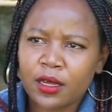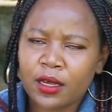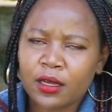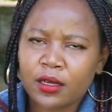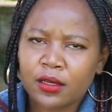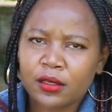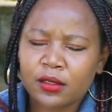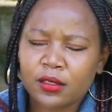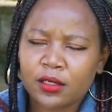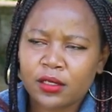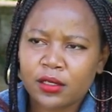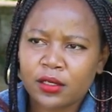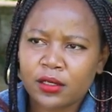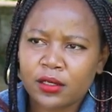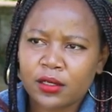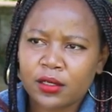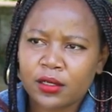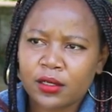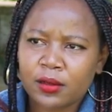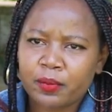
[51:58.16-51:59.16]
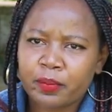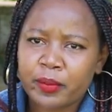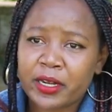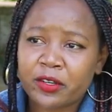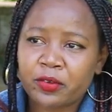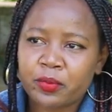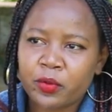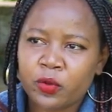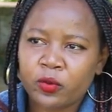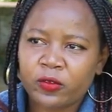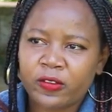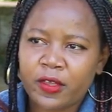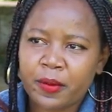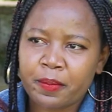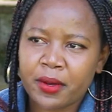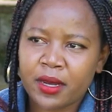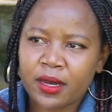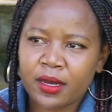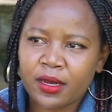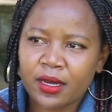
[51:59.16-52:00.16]
Eh? But mi
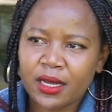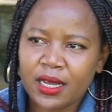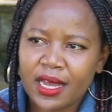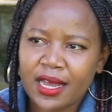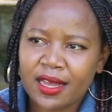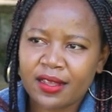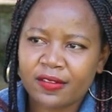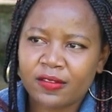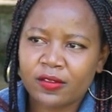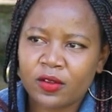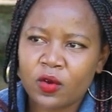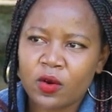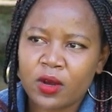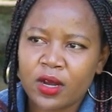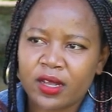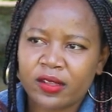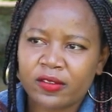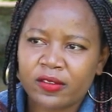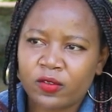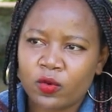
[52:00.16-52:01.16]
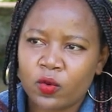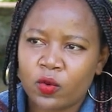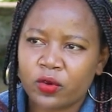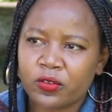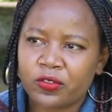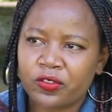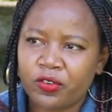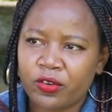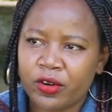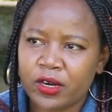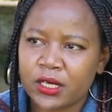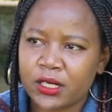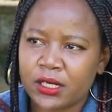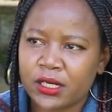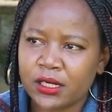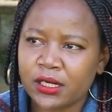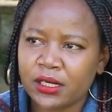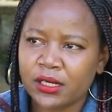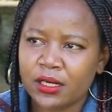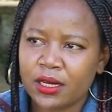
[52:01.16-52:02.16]
usema, as long as uko
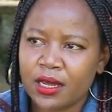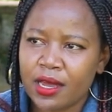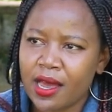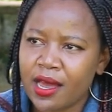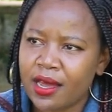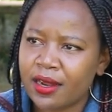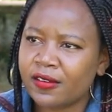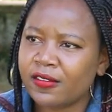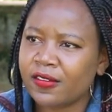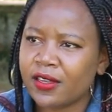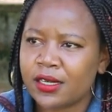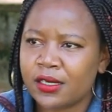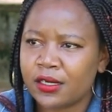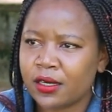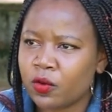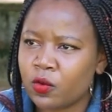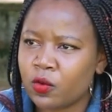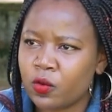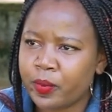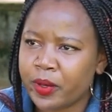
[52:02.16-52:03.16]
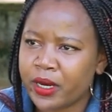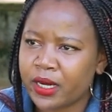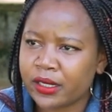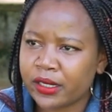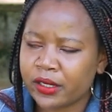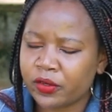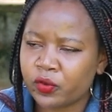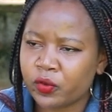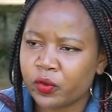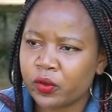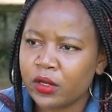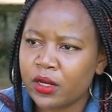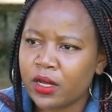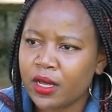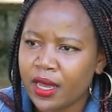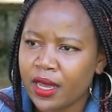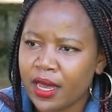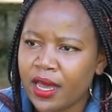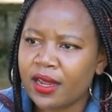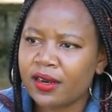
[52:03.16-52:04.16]
straight, answer itakupata tu.
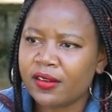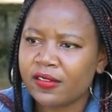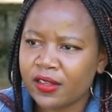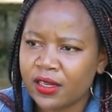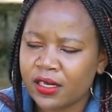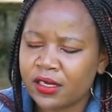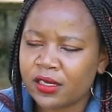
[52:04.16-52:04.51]
Answer